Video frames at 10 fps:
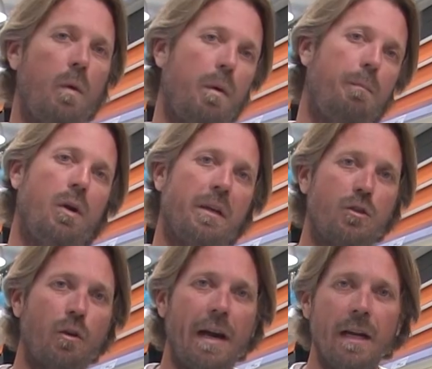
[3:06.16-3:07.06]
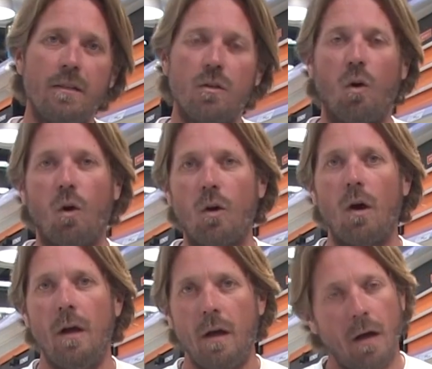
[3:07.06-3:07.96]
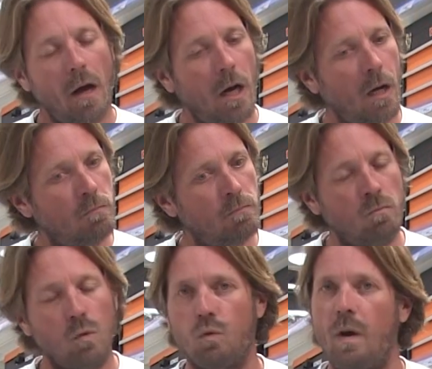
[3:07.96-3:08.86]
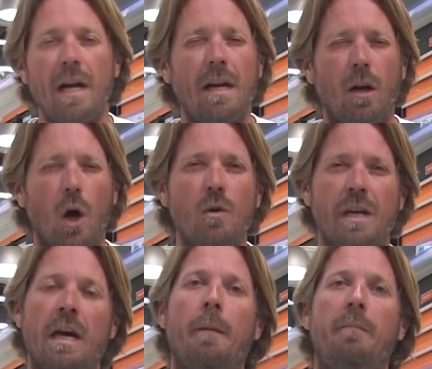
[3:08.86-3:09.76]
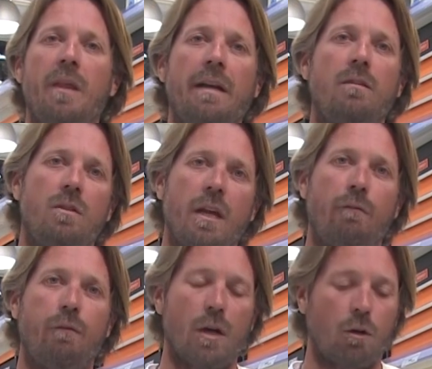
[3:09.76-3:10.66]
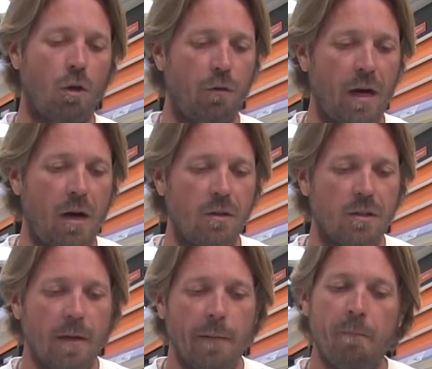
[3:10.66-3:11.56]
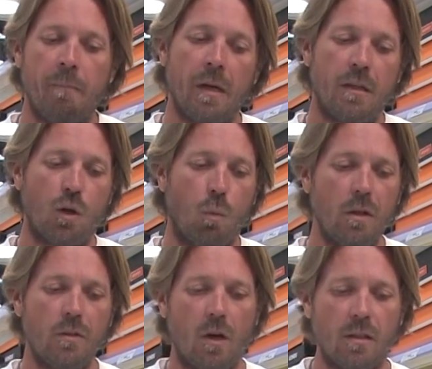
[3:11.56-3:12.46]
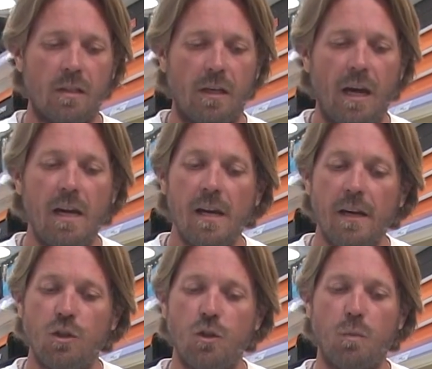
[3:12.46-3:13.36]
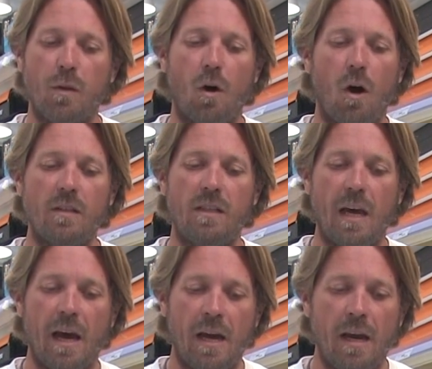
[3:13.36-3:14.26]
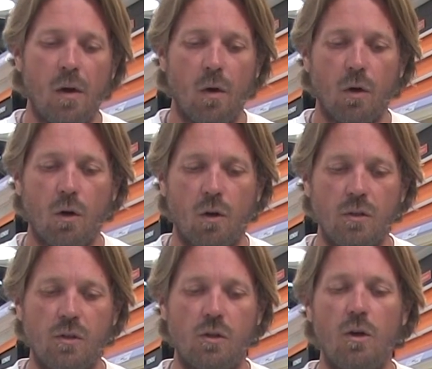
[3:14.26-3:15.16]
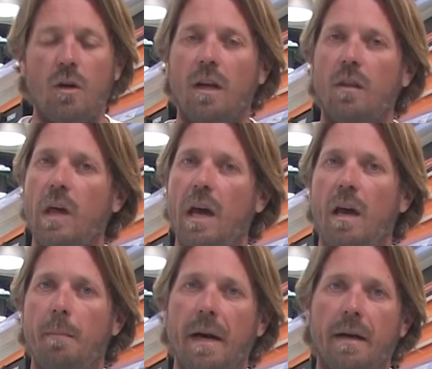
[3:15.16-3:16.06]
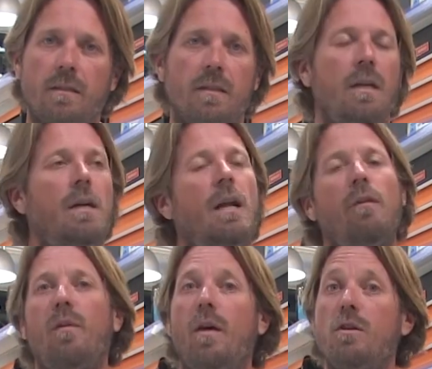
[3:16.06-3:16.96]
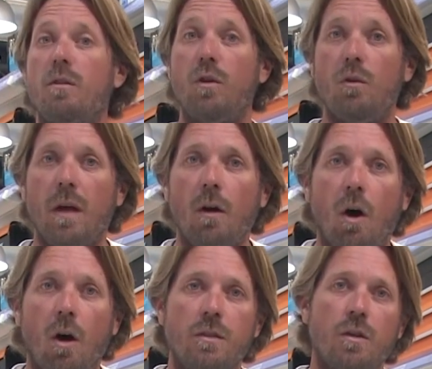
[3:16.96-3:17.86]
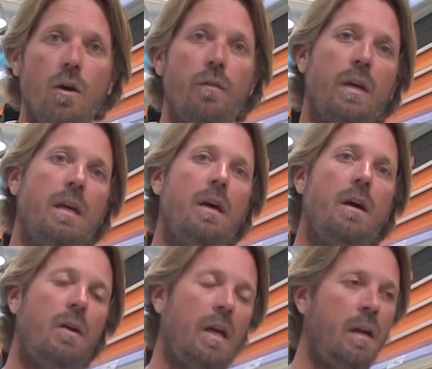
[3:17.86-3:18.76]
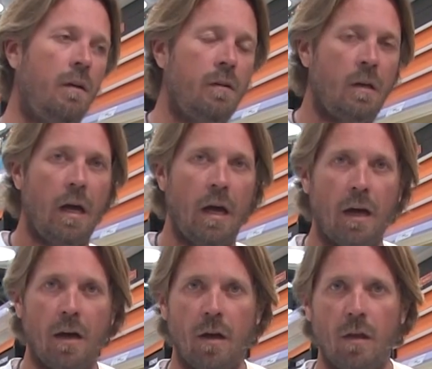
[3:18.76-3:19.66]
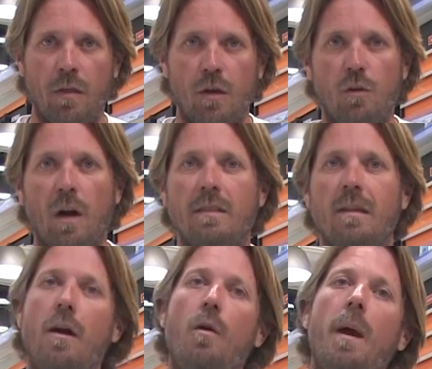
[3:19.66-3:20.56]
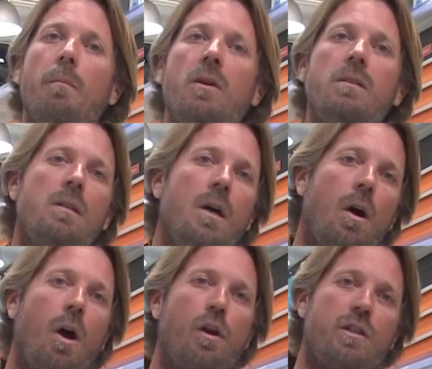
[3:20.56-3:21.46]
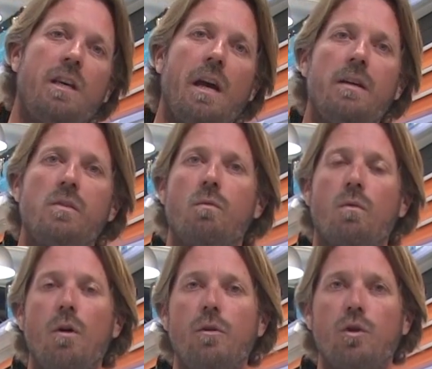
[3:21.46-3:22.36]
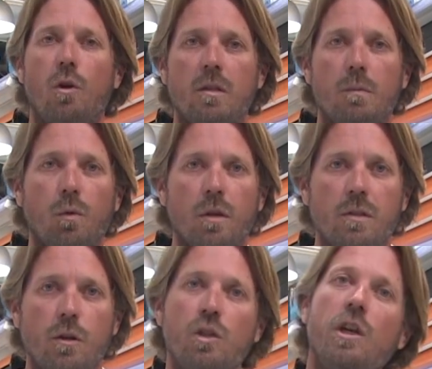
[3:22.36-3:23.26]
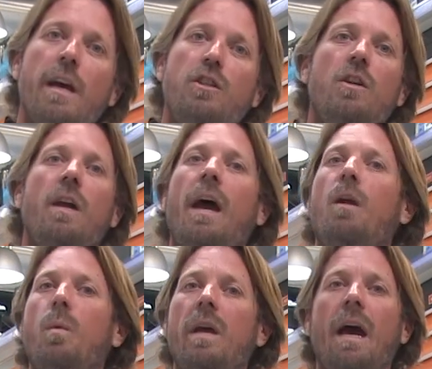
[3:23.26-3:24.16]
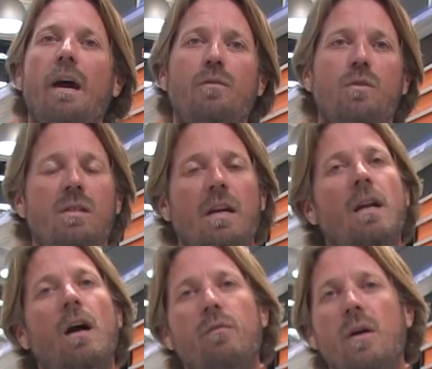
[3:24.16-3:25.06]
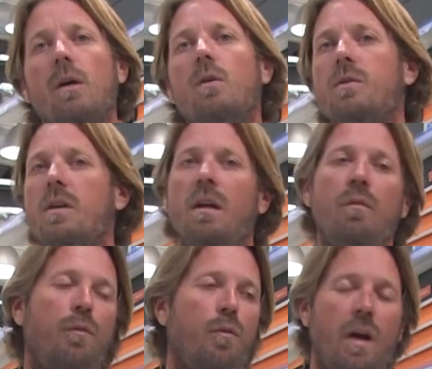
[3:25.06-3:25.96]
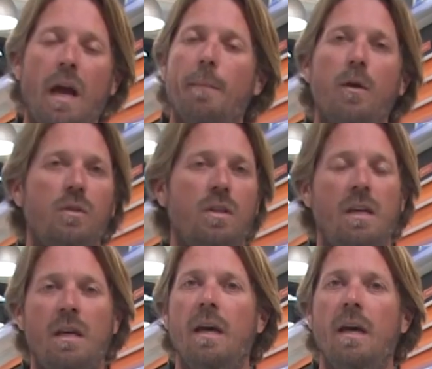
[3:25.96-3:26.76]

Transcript: when we're pulling trailers or really loading up that vehicle of ours. So Will's asking, any issues with RTA concerning the airbags? Now, for those of you that aren't over here in the United Arab Emirates, RTA is the Road Transport Association, and we have to send our vehicles in for an MOT